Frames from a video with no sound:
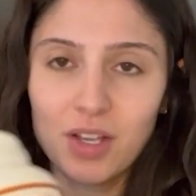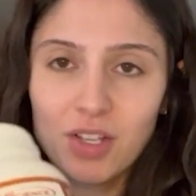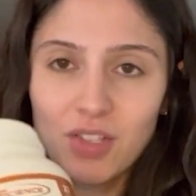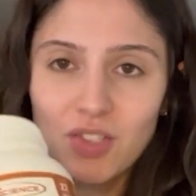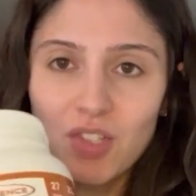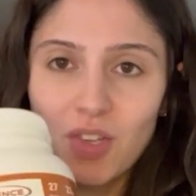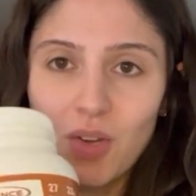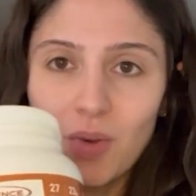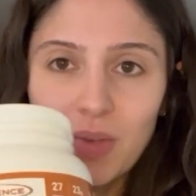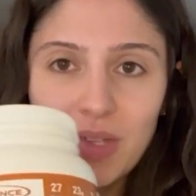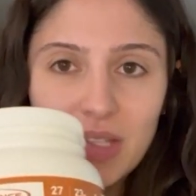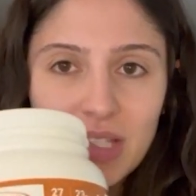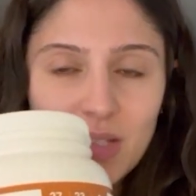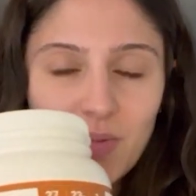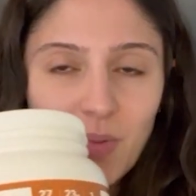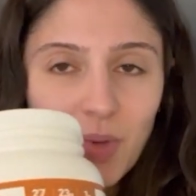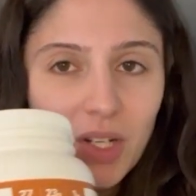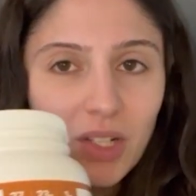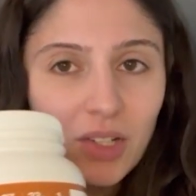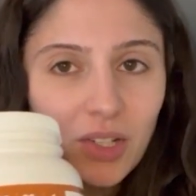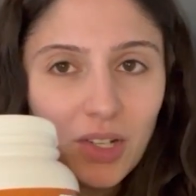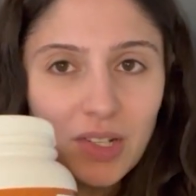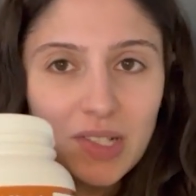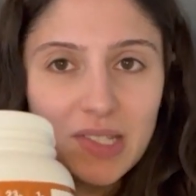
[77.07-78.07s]
So this is what
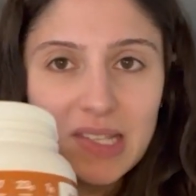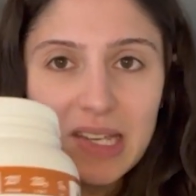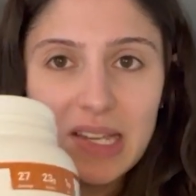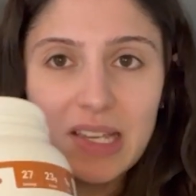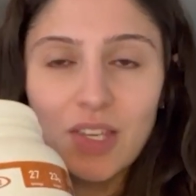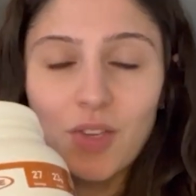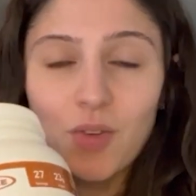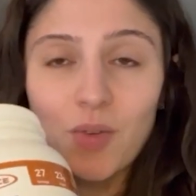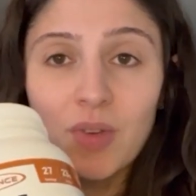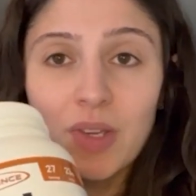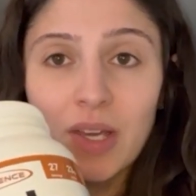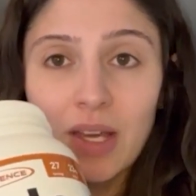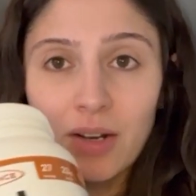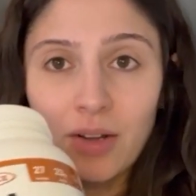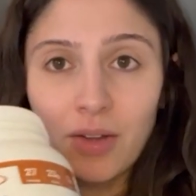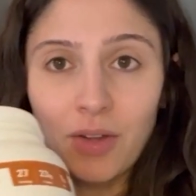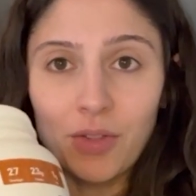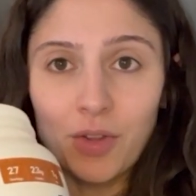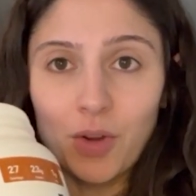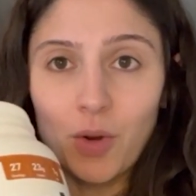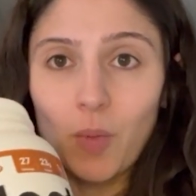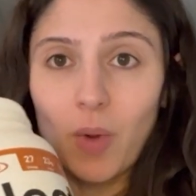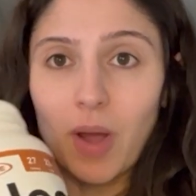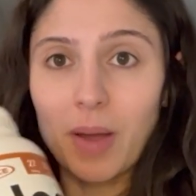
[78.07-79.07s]
it looks like. You can get it on
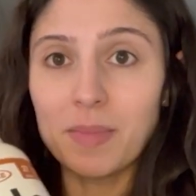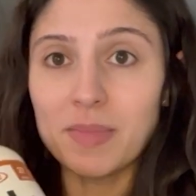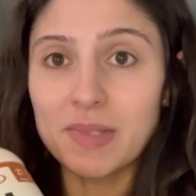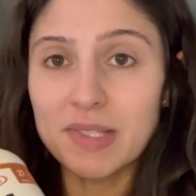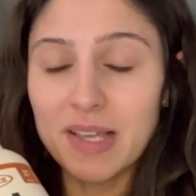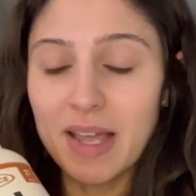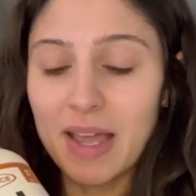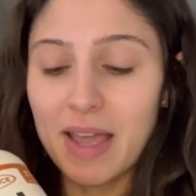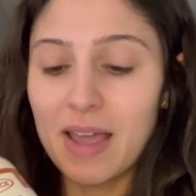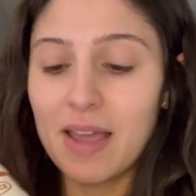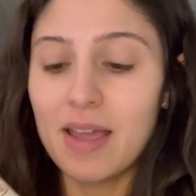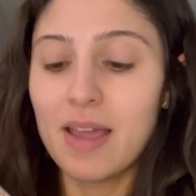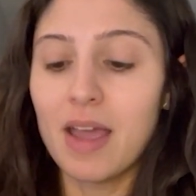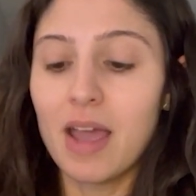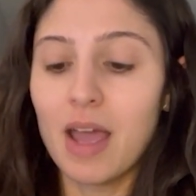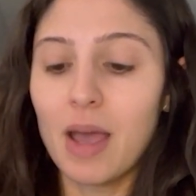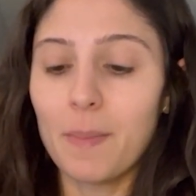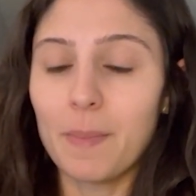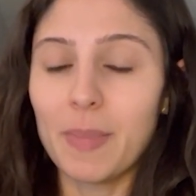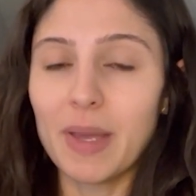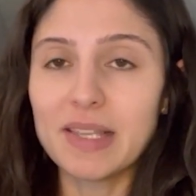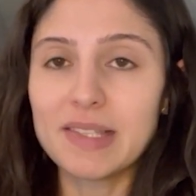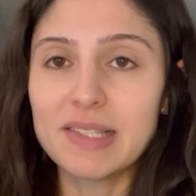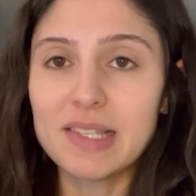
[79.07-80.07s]
their website.
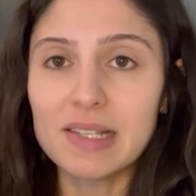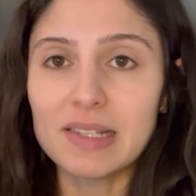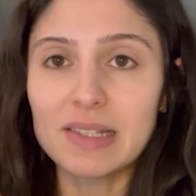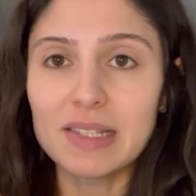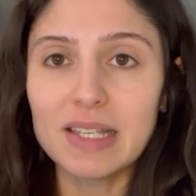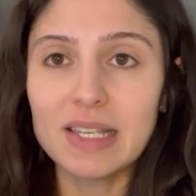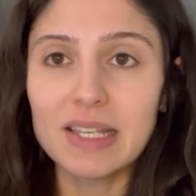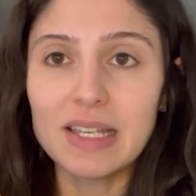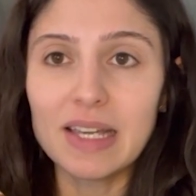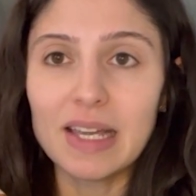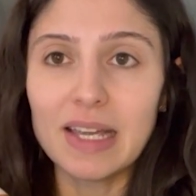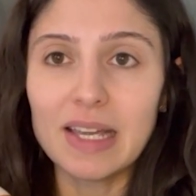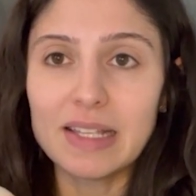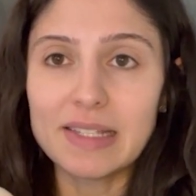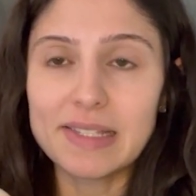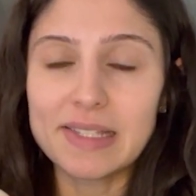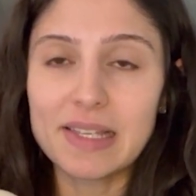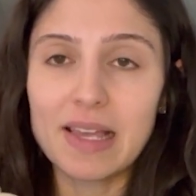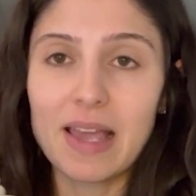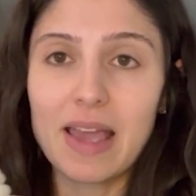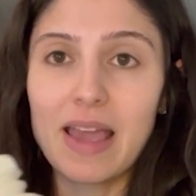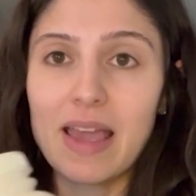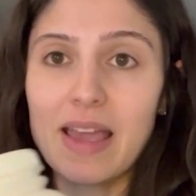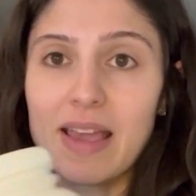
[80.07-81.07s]
Basically, it's
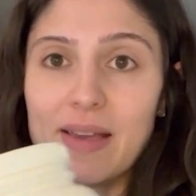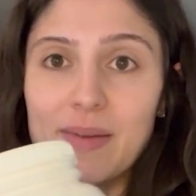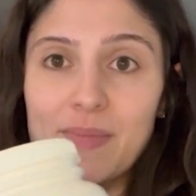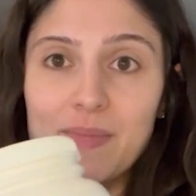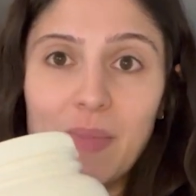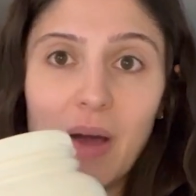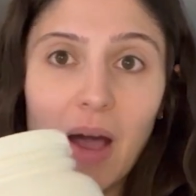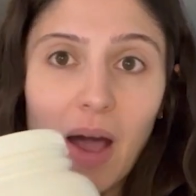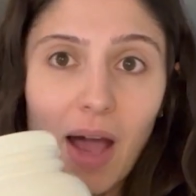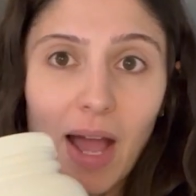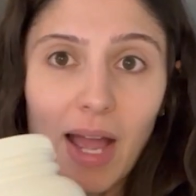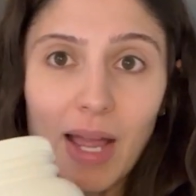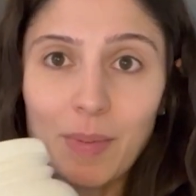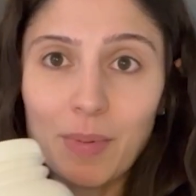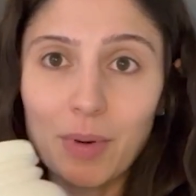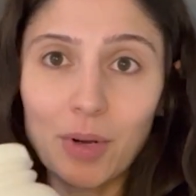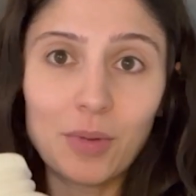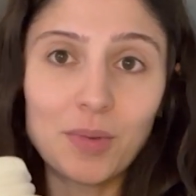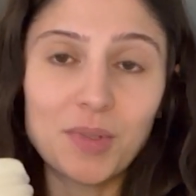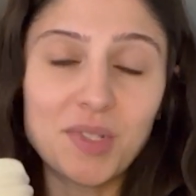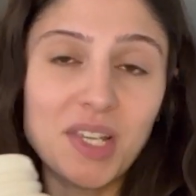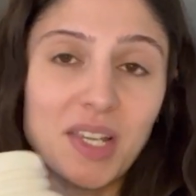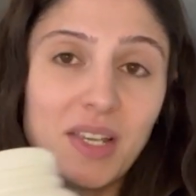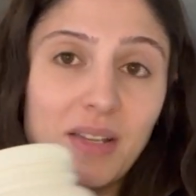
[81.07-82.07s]
a high
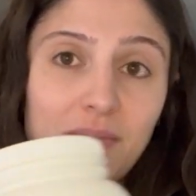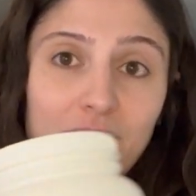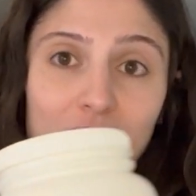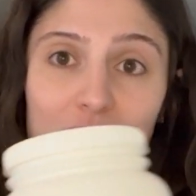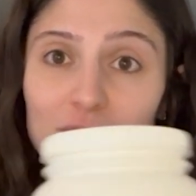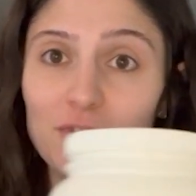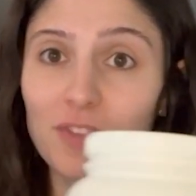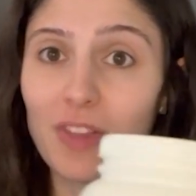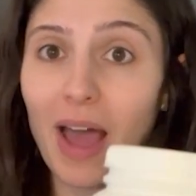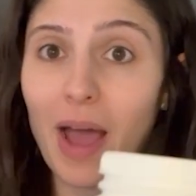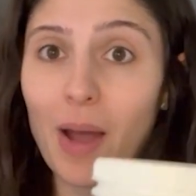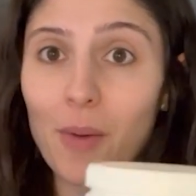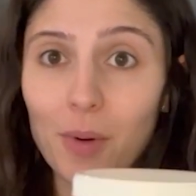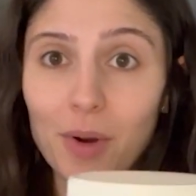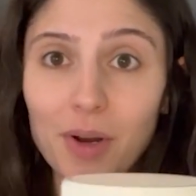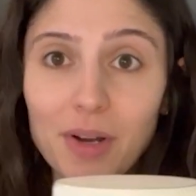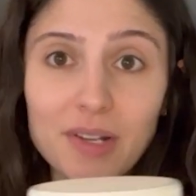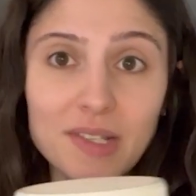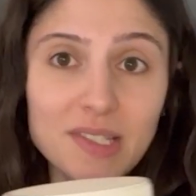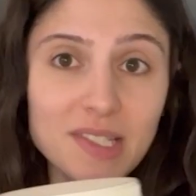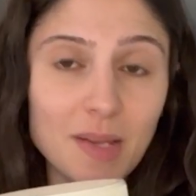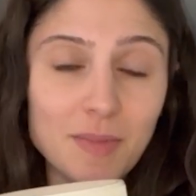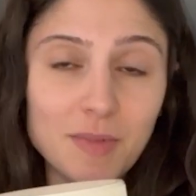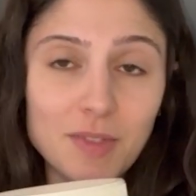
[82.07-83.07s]
protein flour
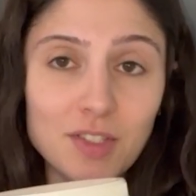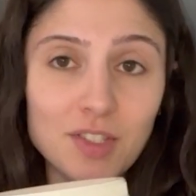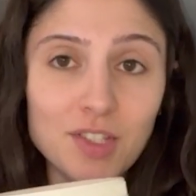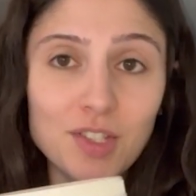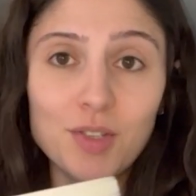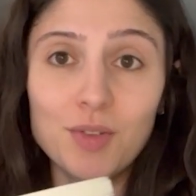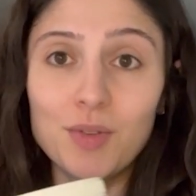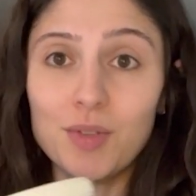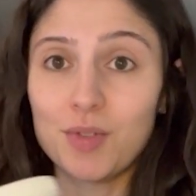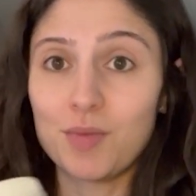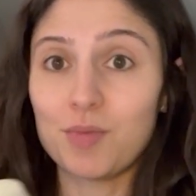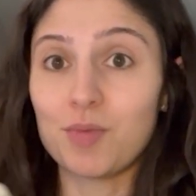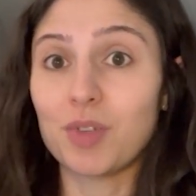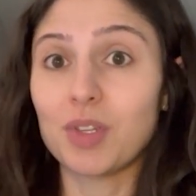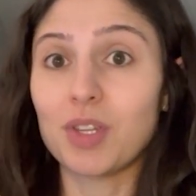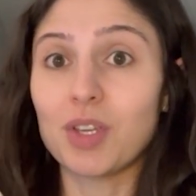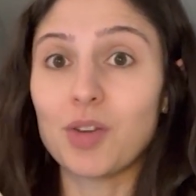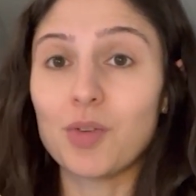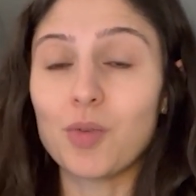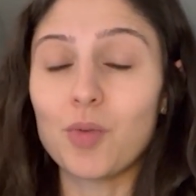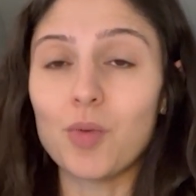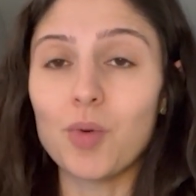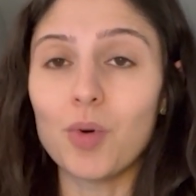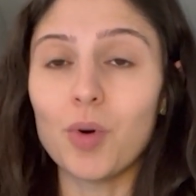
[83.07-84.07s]
substitute. It's really
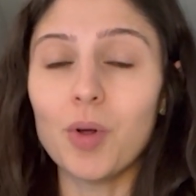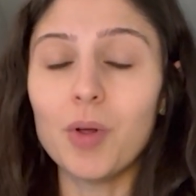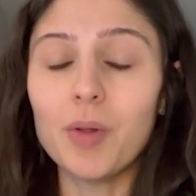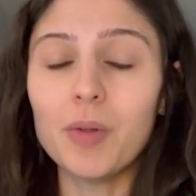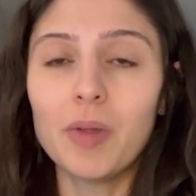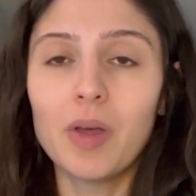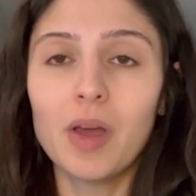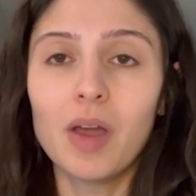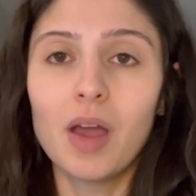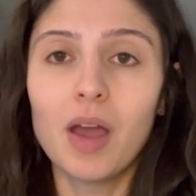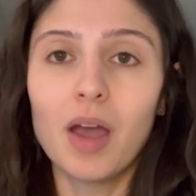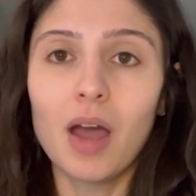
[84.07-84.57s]
cool.